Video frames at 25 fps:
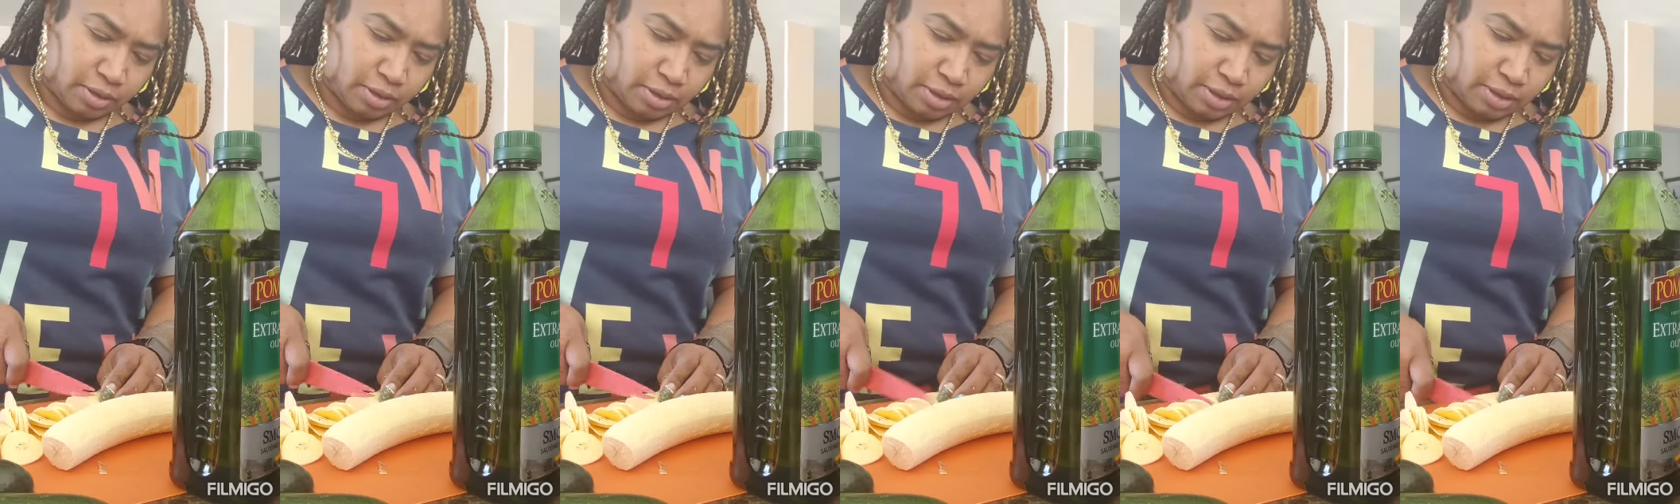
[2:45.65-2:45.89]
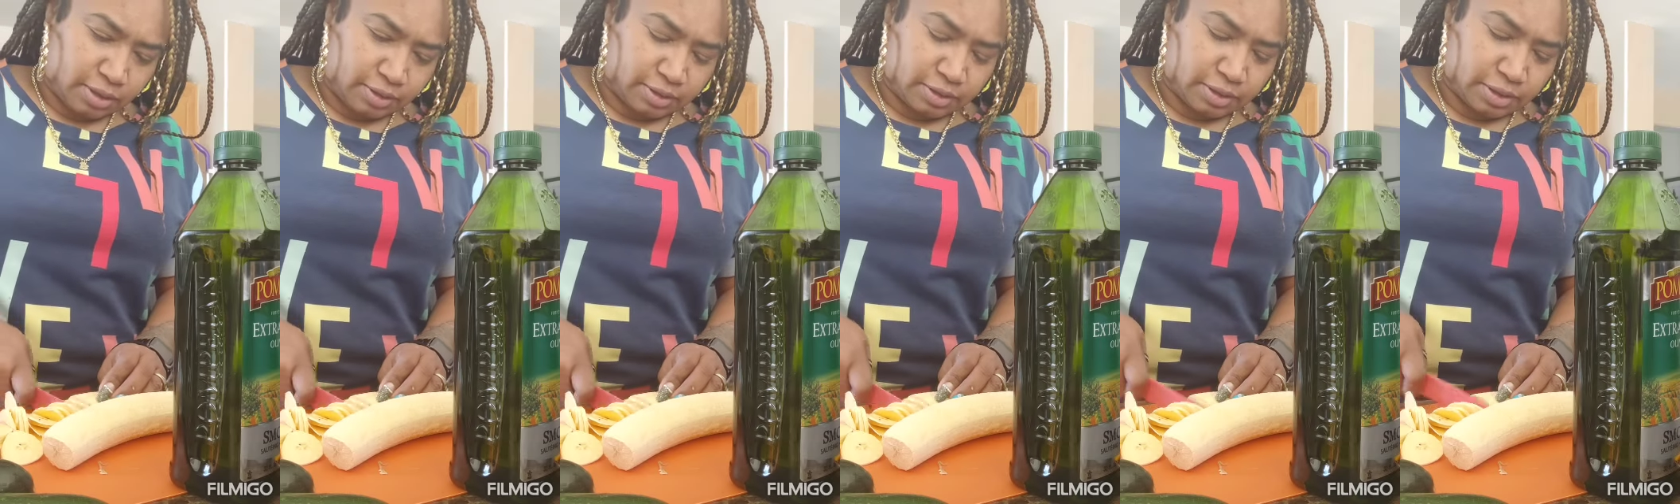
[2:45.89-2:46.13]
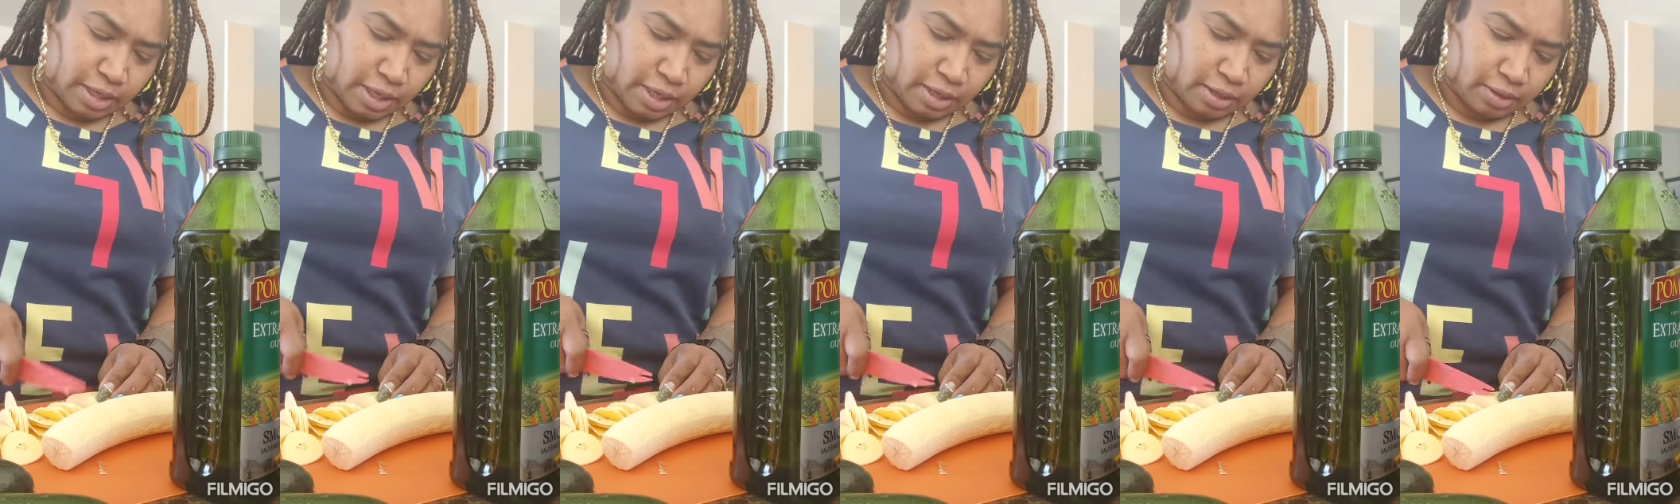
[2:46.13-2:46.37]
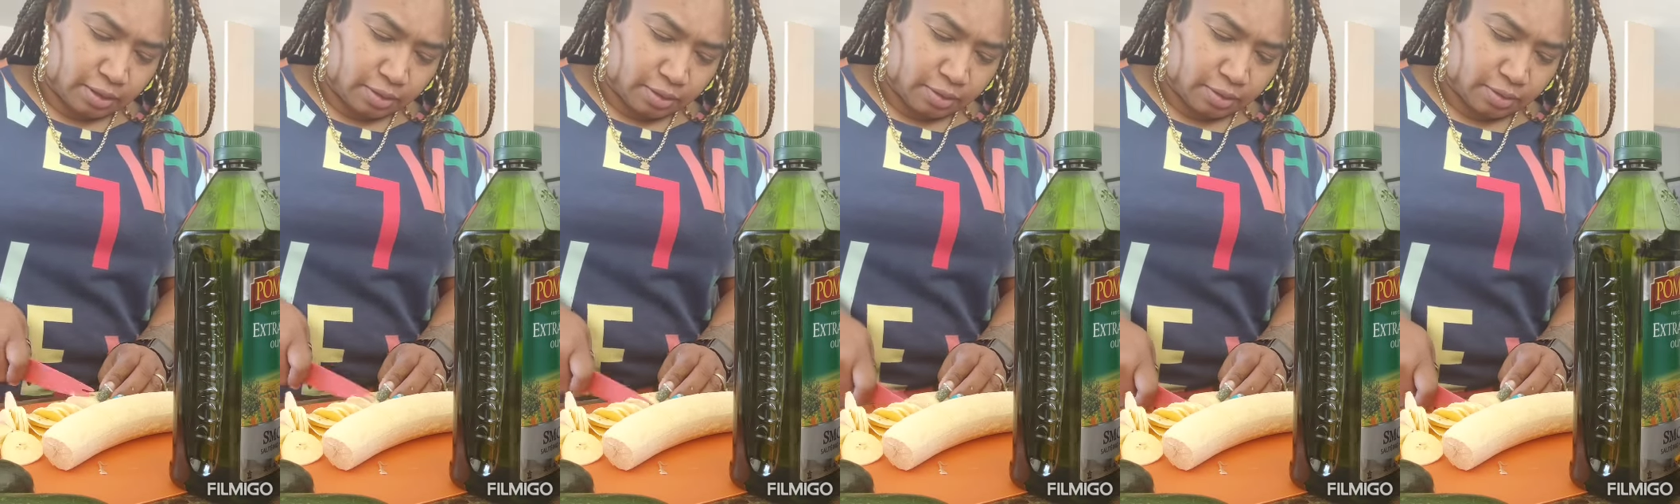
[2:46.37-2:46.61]
these
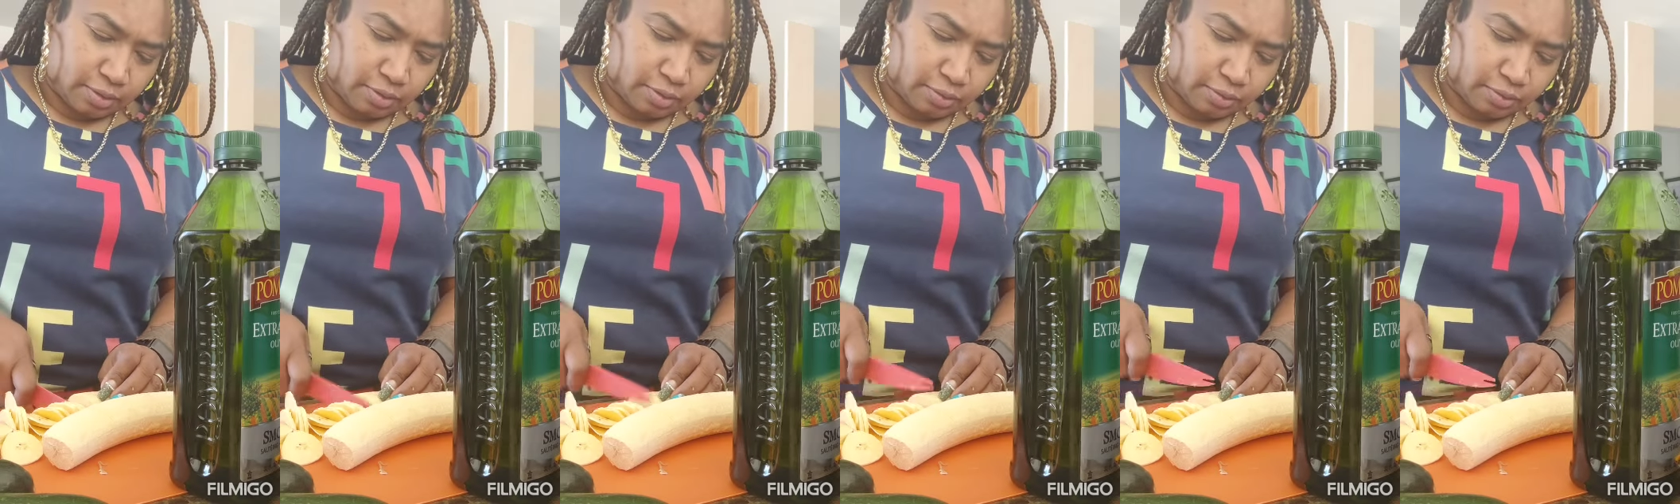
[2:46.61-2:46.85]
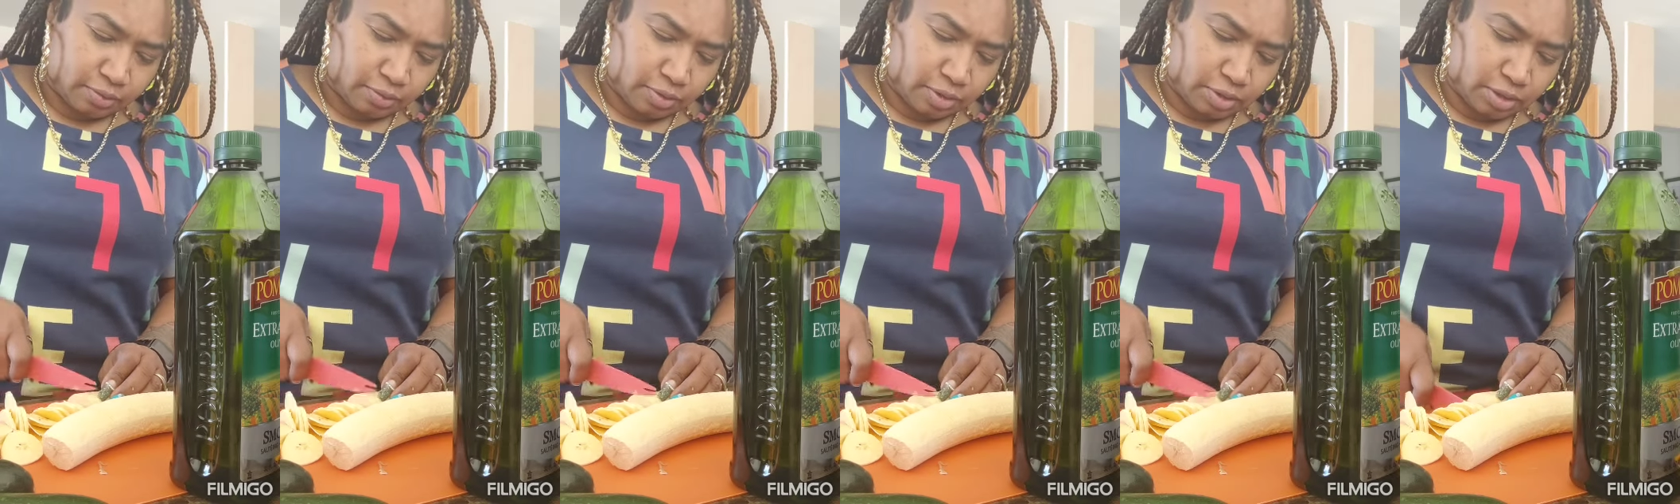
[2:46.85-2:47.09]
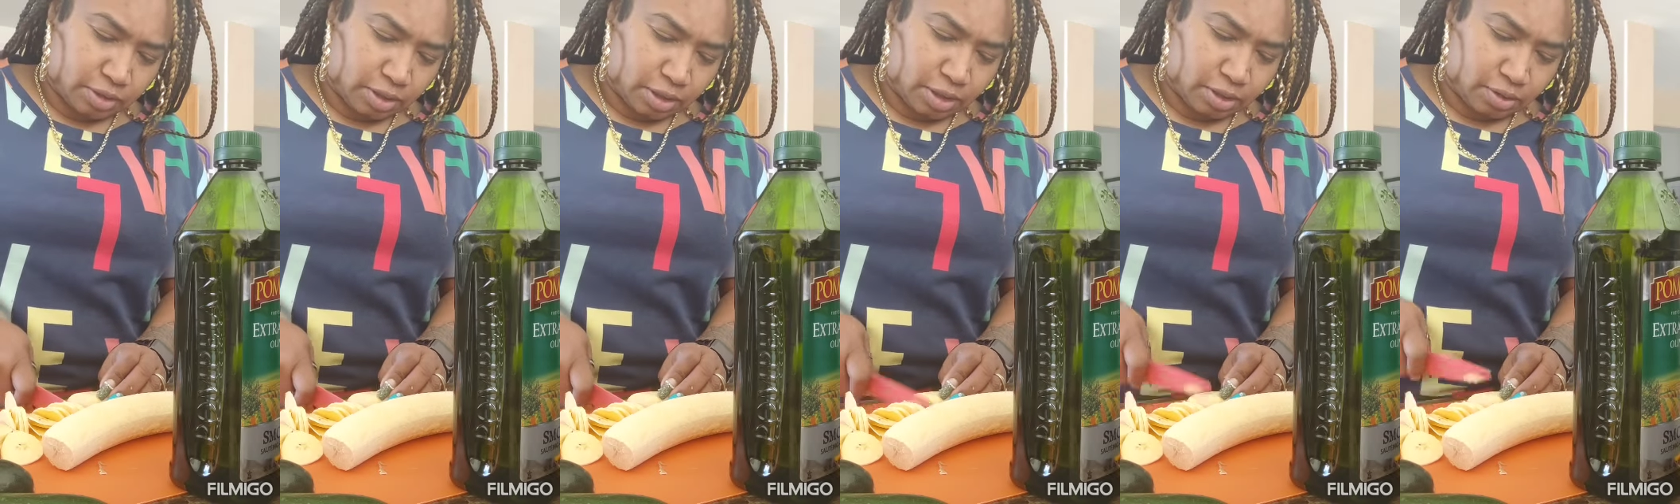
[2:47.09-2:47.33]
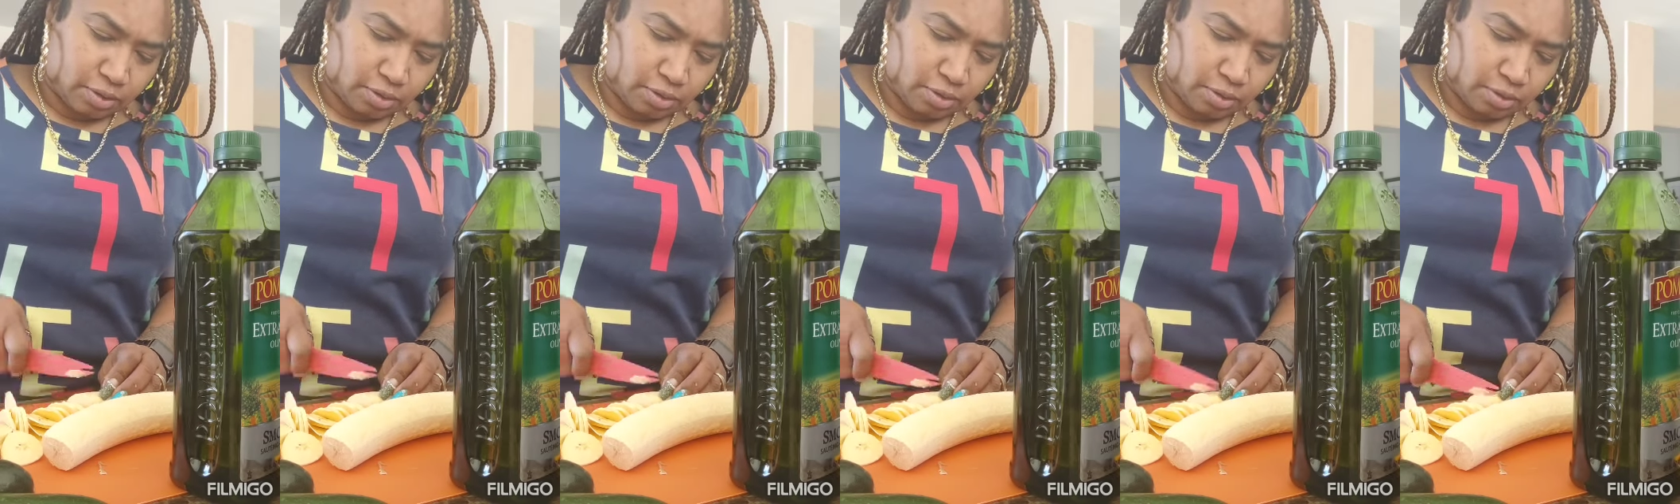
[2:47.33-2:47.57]
that
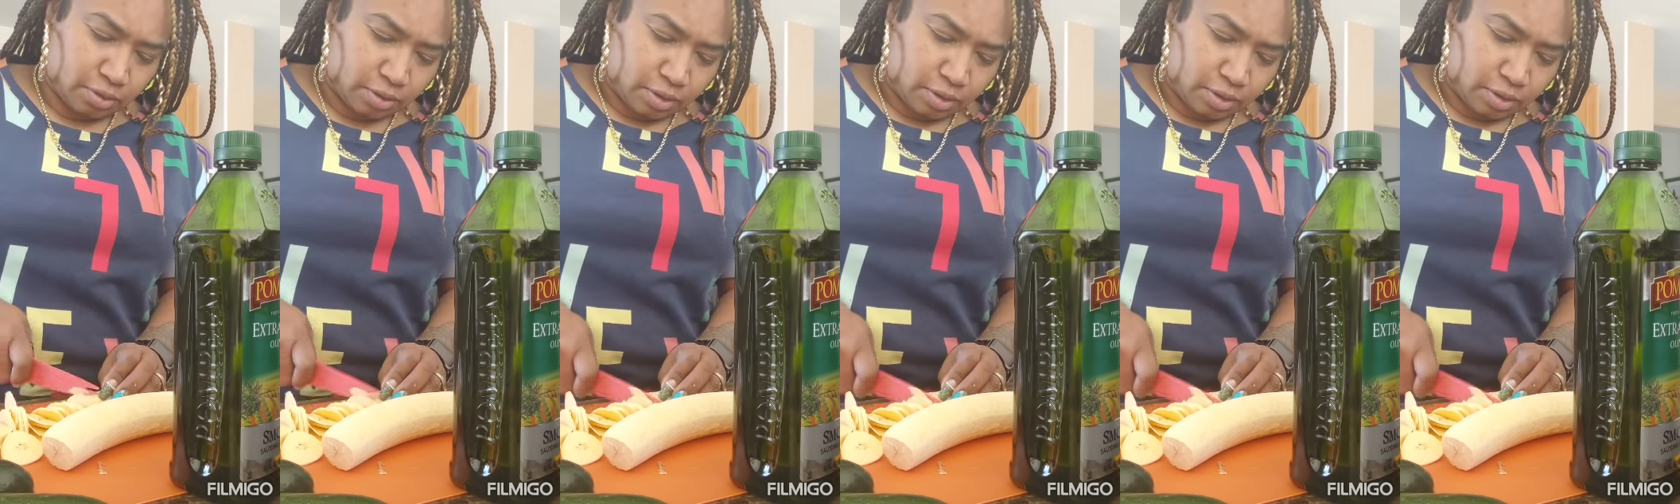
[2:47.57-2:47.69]
thin,